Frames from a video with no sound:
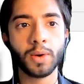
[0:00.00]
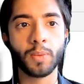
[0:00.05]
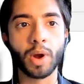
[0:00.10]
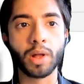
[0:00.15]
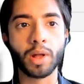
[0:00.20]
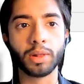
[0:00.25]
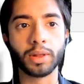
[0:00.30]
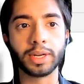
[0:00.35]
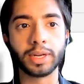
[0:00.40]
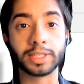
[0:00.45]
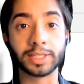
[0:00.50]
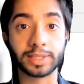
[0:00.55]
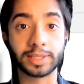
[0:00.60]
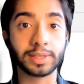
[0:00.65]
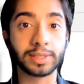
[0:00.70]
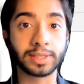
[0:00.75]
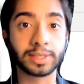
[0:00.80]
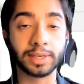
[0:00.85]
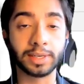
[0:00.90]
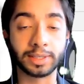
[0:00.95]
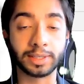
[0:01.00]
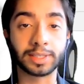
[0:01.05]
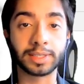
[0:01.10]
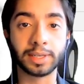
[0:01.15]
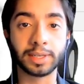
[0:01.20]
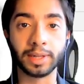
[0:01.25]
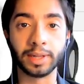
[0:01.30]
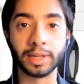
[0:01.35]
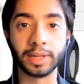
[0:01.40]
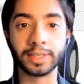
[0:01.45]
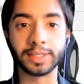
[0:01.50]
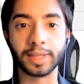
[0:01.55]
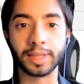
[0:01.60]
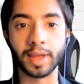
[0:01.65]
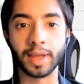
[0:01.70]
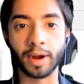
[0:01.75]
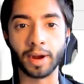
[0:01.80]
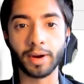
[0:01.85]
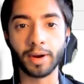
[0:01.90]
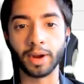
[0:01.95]
Well, it still is
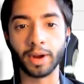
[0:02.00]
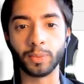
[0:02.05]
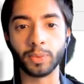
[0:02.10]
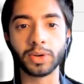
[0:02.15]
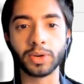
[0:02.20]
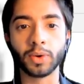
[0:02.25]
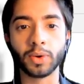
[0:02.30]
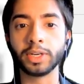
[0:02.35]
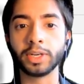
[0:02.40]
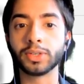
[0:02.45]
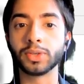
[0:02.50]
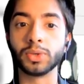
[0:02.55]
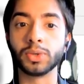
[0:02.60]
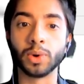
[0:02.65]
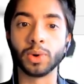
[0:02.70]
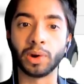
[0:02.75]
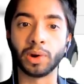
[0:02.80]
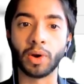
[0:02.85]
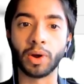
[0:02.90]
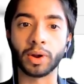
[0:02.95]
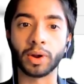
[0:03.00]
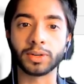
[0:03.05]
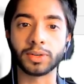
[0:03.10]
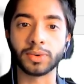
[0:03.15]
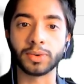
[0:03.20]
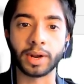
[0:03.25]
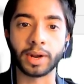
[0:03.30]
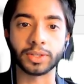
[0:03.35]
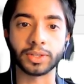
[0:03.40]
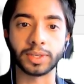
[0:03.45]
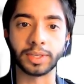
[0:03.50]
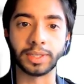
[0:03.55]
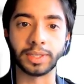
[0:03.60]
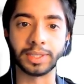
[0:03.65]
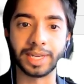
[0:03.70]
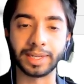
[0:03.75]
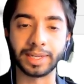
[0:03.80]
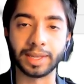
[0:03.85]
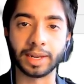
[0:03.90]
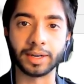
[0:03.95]
there, and we don't need to do a lot to actually
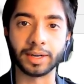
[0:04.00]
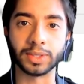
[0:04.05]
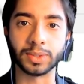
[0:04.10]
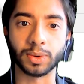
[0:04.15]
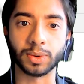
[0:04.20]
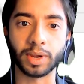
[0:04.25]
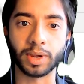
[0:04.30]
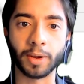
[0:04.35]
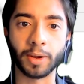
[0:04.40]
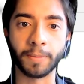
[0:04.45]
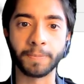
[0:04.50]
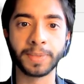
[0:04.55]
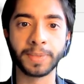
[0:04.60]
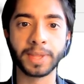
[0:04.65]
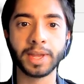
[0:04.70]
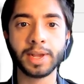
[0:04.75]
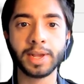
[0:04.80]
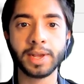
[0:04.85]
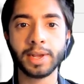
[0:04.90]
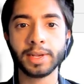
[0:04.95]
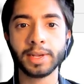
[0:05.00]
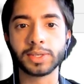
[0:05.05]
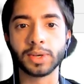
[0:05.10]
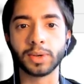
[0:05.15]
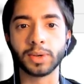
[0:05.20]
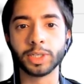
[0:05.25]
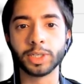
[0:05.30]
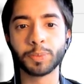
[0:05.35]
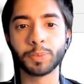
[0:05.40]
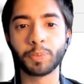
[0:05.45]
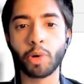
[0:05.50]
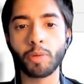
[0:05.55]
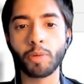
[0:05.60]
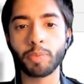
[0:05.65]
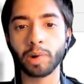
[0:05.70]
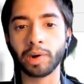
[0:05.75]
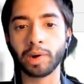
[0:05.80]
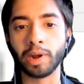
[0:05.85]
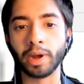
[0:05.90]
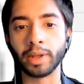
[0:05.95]
take that into account. So this
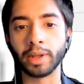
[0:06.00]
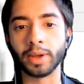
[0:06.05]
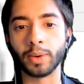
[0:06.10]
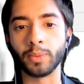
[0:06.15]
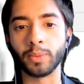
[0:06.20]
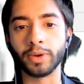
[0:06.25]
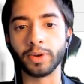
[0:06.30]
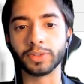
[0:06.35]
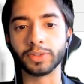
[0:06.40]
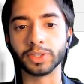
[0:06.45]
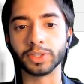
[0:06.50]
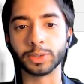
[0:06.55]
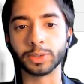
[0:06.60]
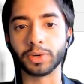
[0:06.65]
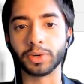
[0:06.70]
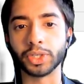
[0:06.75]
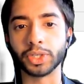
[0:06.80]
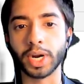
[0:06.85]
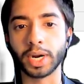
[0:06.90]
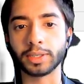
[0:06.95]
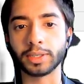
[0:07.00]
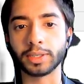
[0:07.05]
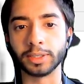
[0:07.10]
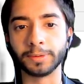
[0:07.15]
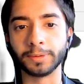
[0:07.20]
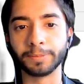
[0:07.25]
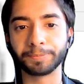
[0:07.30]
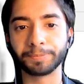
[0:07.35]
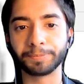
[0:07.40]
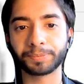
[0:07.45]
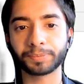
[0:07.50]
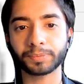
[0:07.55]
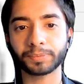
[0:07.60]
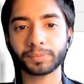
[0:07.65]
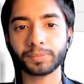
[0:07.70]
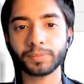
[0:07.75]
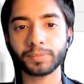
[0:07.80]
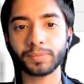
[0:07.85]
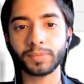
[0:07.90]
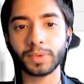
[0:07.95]
purple line that we've just projected,
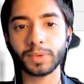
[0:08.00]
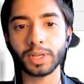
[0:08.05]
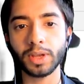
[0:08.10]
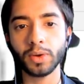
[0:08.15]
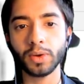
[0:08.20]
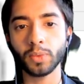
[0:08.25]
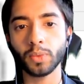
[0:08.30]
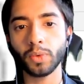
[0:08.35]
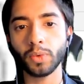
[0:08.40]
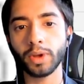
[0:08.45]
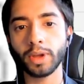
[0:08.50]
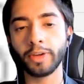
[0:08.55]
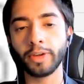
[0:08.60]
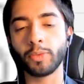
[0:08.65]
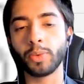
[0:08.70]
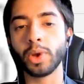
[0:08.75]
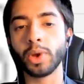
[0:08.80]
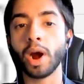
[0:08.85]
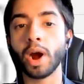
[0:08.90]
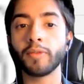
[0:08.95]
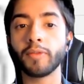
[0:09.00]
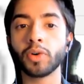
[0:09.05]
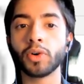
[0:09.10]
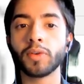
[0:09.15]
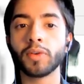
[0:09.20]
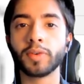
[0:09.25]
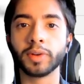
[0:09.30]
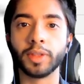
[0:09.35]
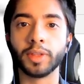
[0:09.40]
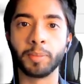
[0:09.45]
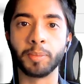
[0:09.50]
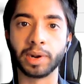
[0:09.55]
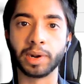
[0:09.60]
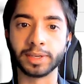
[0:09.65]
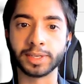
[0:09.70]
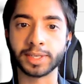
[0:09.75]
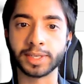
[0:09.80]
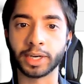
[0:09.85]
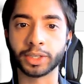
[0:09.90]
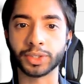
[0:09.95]
if we hover over the
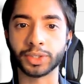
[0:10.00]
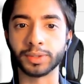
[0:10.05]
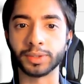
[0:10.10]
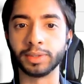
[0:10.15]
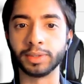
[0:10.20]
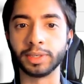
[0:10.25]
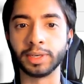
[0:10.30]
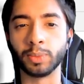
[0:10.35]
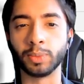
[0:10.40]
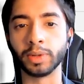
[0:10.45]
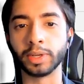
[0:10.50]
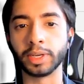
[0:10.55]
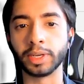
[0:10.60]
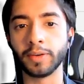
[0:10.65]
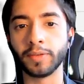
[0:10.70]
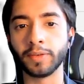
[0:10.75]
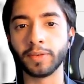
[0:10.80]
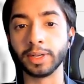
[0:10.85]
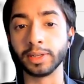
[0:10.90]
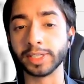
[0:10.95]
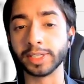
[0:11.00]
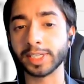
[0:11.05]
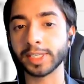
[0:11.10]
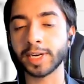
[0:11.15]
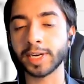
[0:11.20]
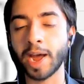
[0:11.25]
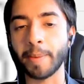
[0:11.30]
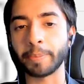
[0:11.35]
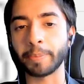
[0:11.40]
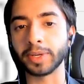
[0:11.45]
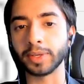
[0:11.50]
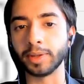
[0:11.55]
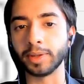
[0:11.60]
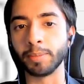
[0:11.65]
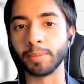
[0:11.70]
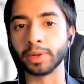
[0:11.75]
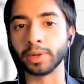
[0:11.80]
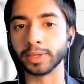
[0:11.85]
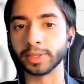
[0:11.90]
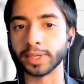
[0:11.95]
middle section, it'll snap to the
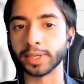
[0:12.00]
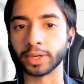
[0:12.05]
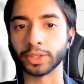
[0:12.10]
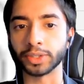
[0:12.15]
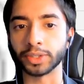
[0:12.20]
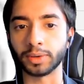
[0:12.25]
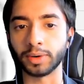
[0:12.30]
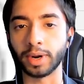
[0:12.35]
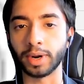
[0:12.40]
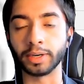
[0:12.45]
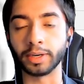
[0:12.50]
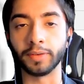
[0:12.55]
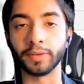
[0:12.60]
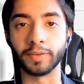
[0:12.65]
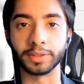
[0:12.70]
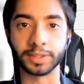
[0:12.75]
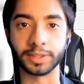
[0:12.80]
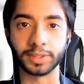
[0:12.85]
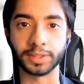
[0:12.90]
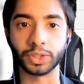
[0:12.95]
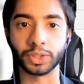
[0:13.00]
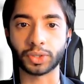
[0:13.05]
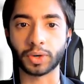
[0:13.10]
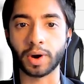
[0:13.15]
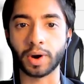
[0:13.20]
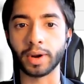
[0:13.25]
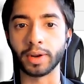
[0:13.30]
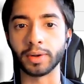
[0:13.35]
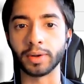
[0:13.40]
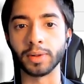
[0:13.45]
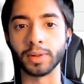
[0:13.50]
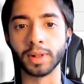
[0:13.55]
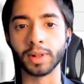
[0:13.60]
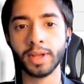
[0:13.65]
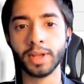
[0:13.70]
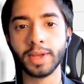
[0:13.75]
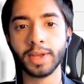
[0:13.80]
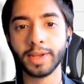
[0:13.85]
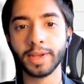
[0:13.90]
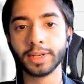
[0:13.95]
middle section and give us this triangle.
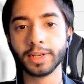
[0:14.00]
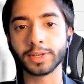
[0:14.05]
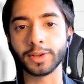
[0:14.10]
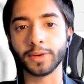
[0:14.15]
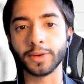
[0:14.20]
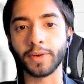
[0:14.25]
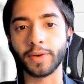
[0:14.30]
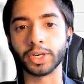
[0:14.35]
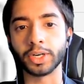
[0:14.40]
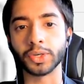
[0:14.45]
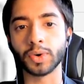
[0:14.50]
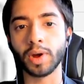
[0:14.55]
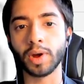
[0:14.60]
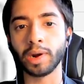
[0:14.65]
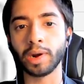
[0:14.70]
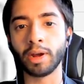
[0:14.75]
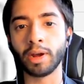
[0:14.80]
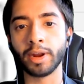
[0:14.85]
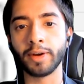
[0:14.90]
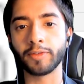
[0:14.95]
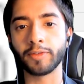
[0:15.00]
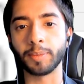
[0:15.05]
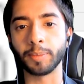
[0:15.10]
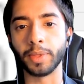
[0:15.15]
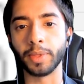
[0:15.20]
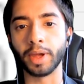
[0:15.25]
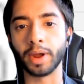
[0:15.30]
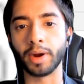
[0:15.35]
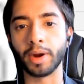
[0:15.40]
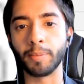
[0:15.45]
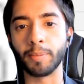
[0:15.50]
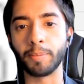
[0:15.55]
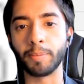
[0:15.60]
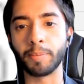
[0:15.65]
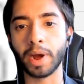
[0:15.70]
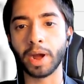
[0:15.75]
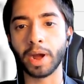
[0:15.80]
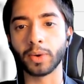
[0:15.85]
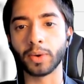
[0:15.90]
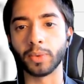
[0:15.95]
So if I draw a line from there
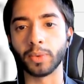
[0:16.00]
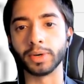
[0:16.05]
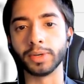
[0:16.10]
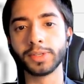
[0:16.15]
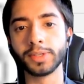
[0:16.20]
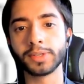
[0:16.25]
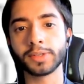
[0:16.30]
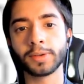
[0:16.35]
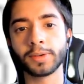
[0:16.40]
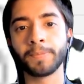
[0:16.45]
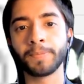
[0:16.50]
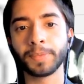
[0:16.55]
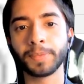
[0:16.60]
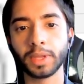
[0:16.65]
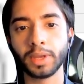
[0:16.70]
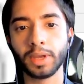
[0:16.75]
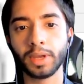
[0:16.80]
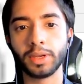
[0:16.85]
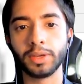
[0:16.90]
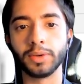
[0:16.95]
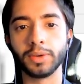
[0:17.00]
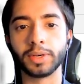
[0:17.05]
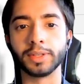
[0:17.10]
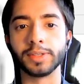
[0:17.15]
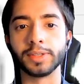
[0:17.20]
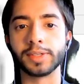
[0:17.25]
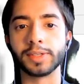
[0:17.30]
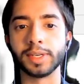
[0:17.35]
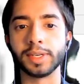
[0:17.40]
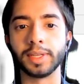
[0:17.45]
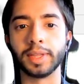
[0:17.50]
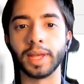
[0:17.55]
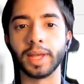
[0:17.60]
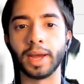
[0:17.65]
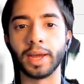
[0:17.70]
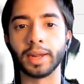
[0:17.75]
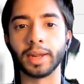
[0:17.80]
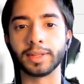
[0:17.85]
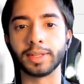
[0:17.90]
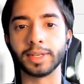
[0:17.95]
backwards, you can see
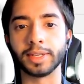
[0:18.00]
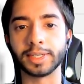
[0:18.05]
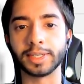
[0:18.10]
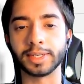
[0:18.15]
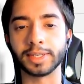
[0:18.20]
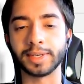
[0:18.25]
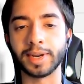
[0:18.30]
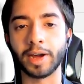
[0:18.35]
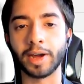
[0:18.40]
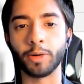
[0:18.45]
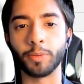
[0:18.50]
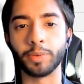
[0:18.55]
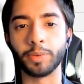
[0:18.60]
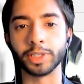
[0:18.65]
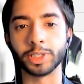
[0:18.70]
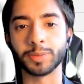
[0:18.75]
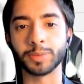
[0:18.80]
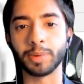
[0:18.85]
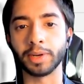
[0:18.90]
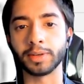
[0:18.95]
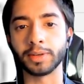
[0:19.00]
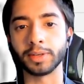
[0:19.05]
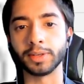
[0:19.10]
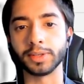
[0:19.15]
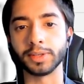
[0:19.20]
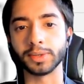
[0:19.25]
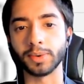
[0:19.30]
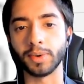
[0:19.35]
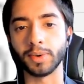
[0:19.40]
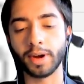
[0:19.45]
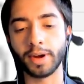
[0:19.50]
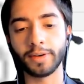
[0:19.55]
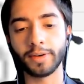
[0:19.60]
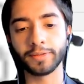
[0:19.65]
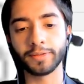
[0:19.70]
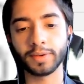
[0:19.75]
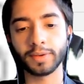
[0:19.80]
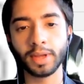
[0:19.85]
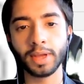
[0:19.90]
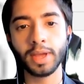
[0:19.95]
that this has now been split into
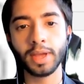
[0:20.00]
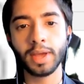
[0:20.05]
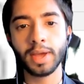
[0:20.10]
half.